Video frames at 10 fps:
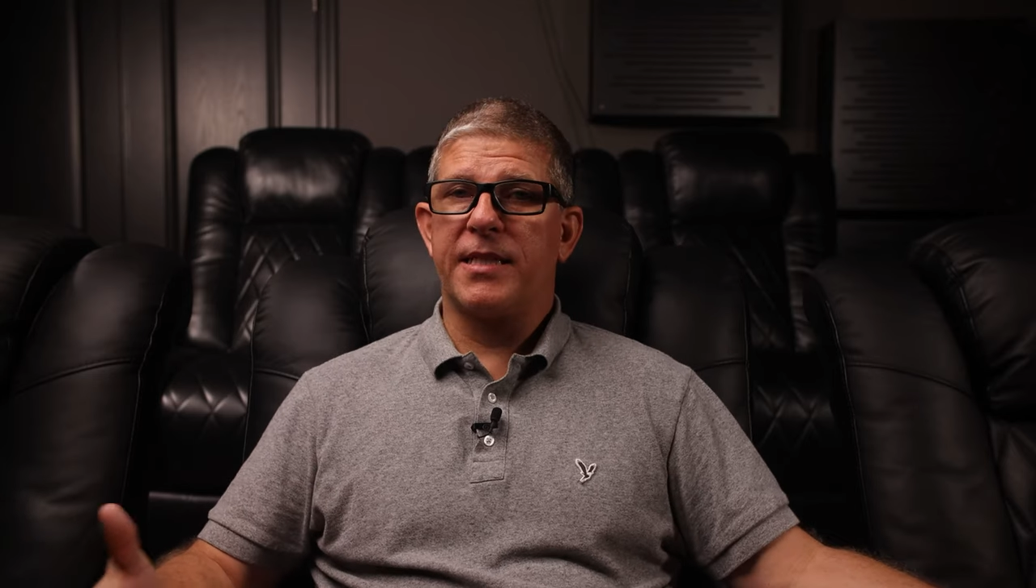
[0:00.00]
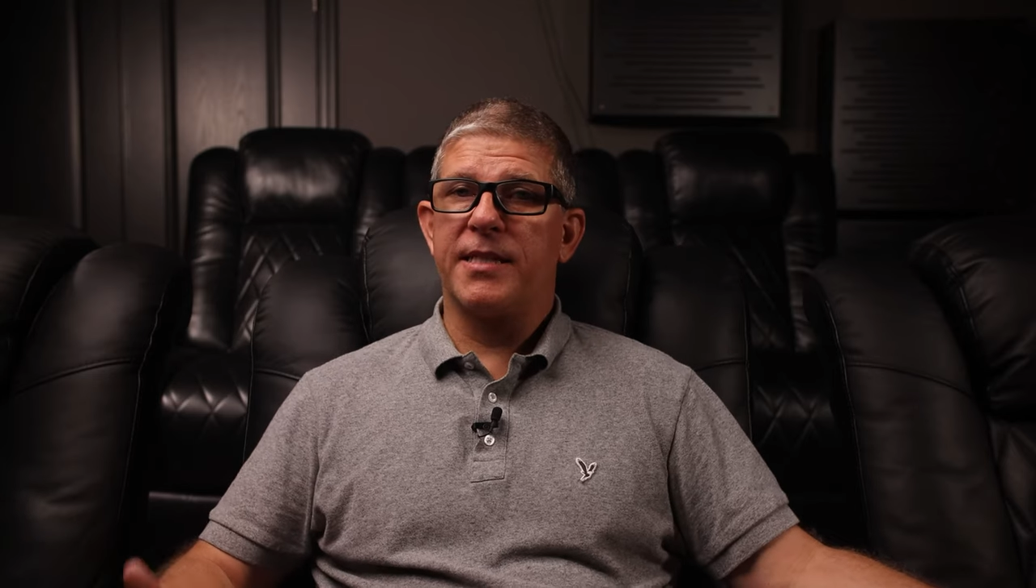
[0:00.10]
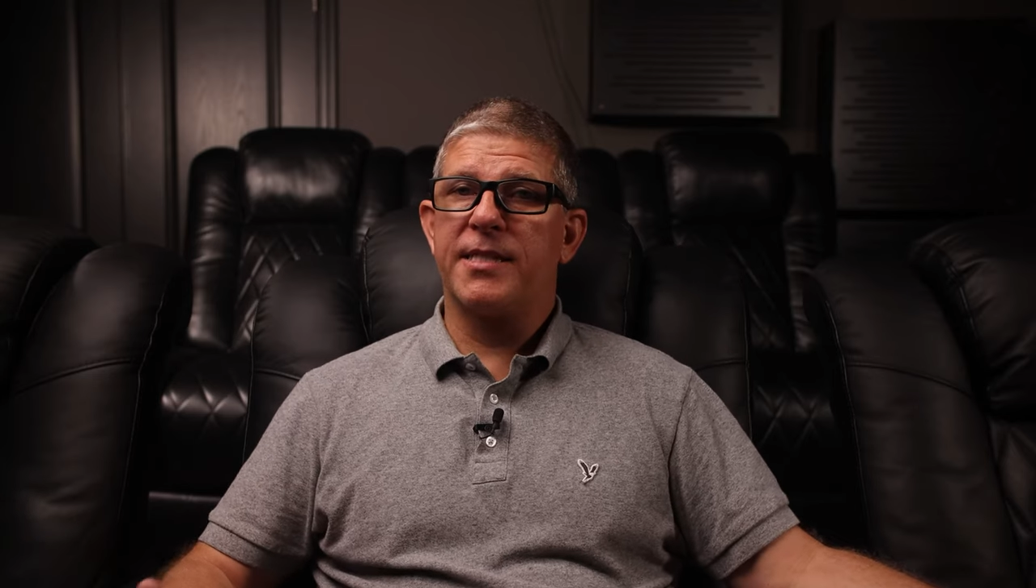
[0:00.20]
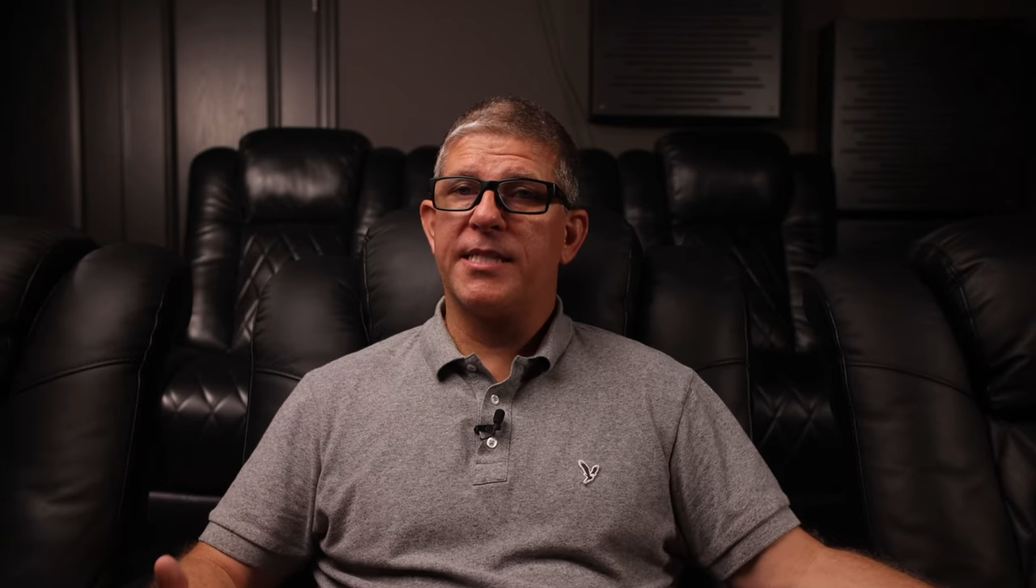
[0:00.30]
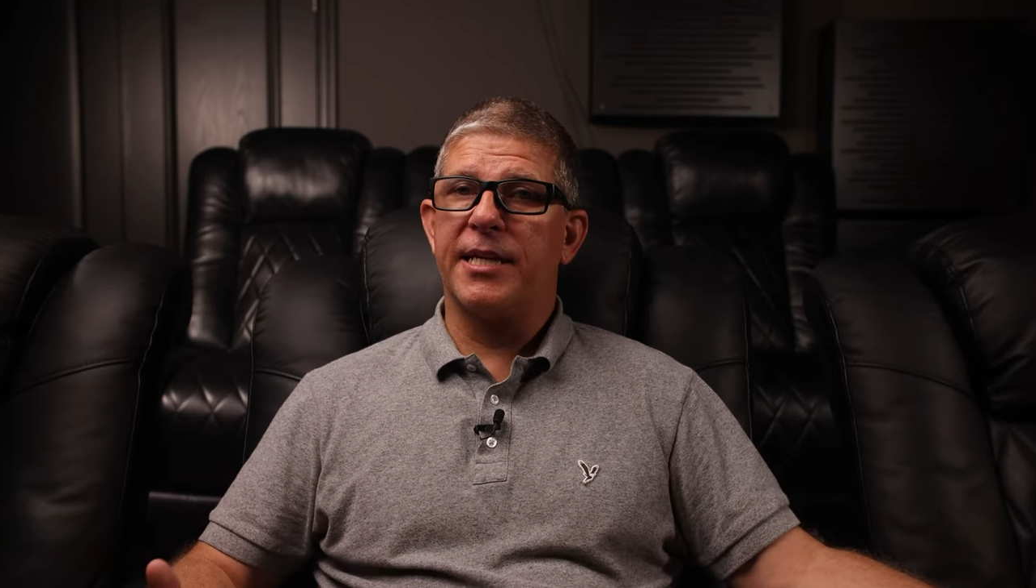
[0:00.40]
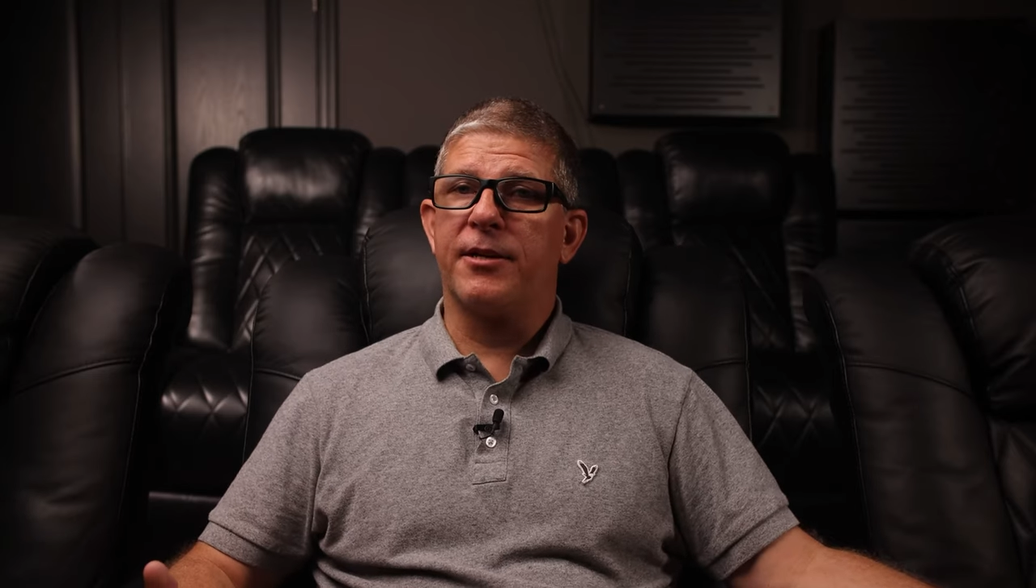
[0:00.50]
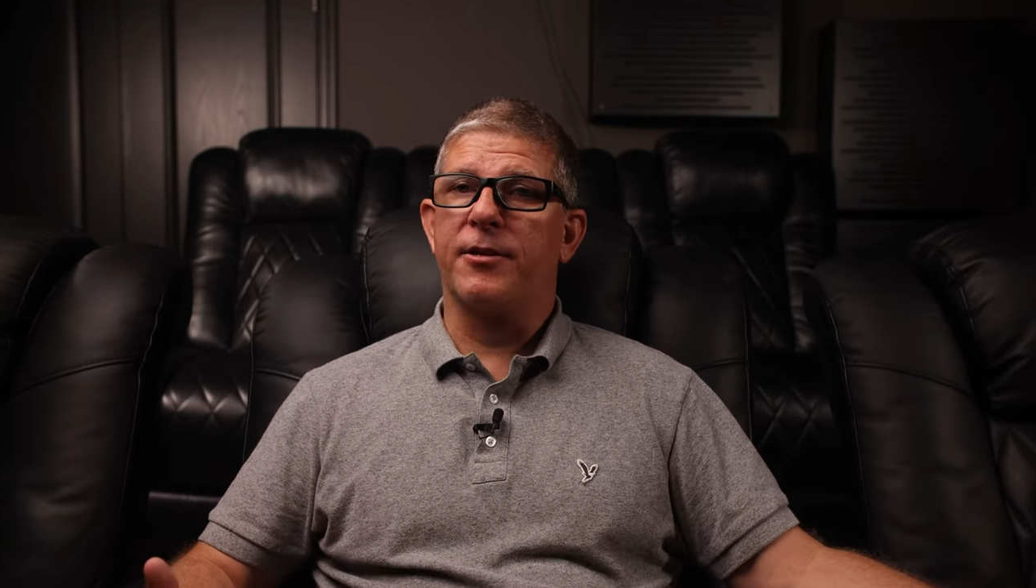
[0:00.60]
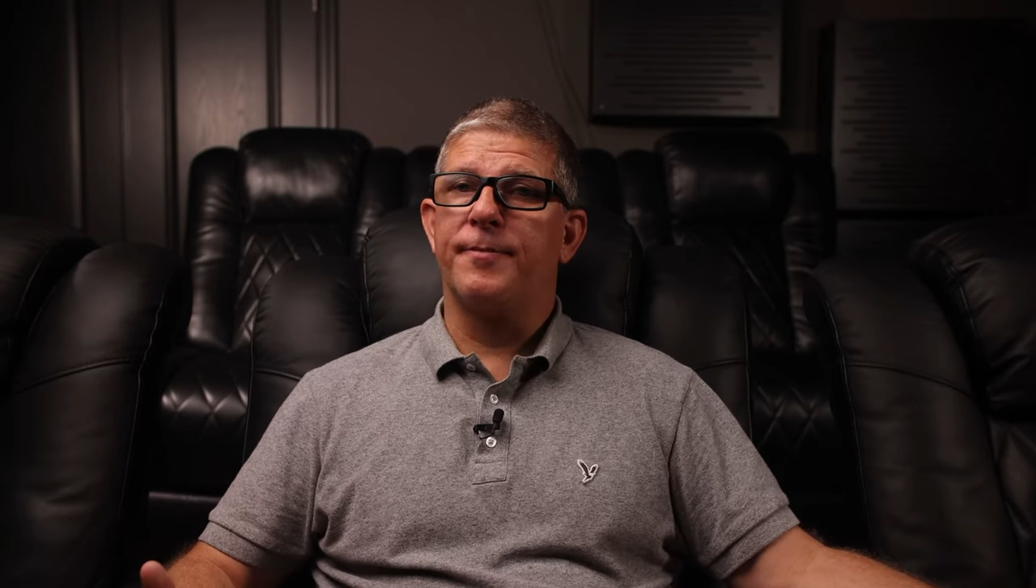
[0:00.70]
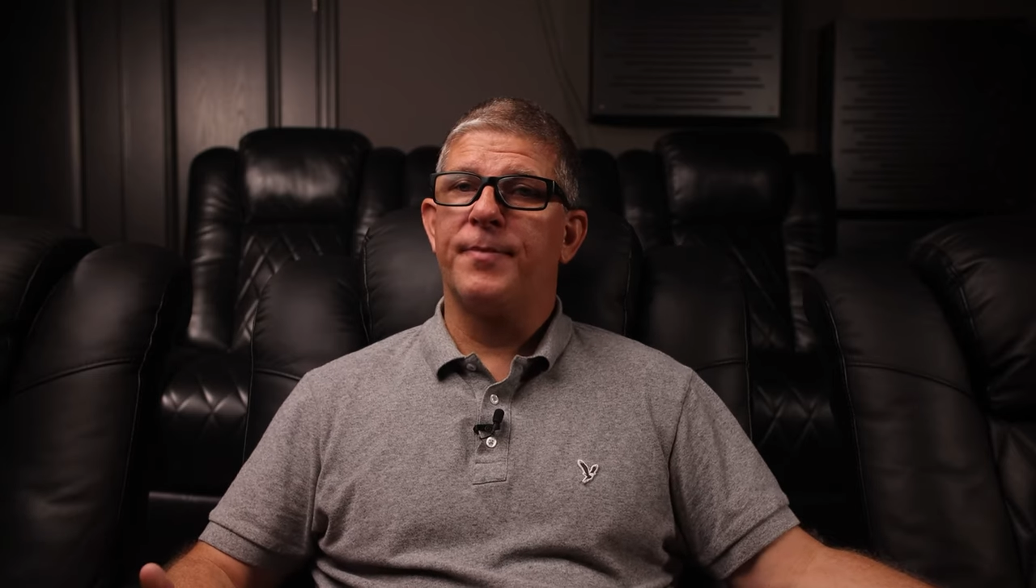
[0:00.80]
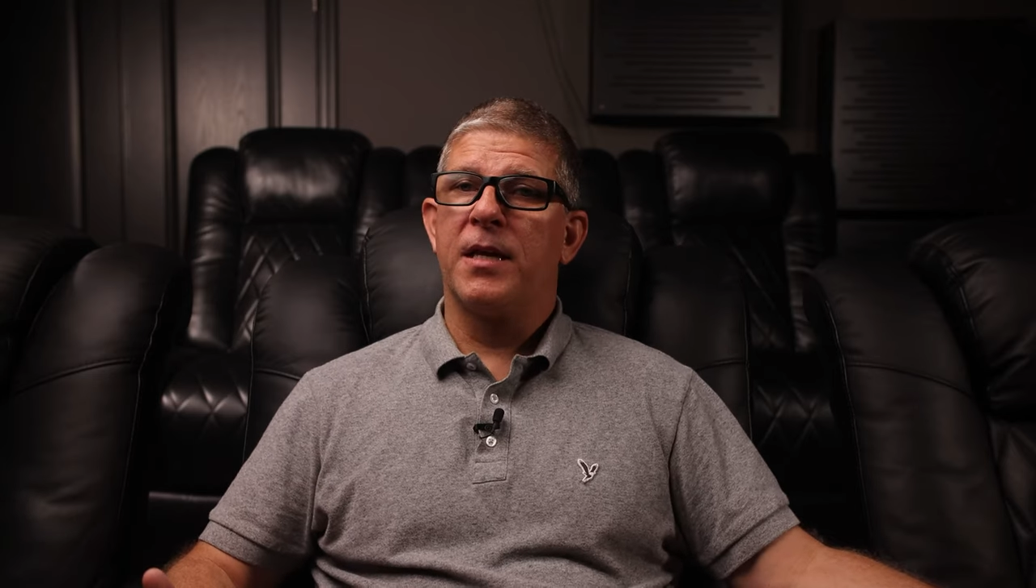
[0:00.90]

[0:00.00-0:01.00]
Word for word: to consider.